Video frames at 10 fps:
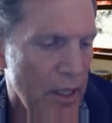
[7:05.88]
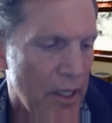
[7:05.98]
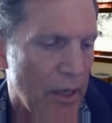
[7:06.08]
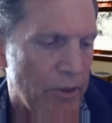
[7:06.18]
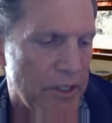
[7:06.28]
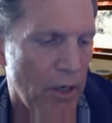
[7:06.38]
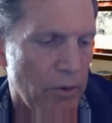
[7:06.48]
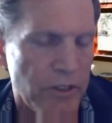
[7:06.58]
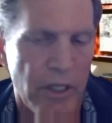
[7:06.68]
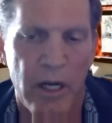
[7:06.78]
that we share
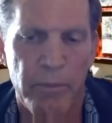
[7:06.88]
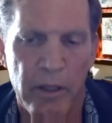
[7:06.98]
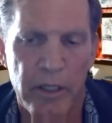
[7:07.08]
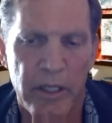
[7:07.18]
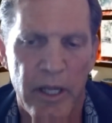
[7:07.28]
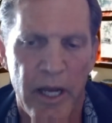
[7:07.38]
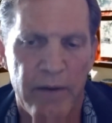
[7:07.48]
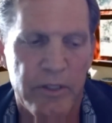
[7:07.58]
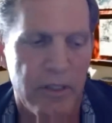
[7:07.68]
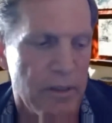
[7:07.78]
with John and Melody
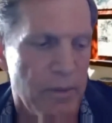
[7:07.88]
Taft,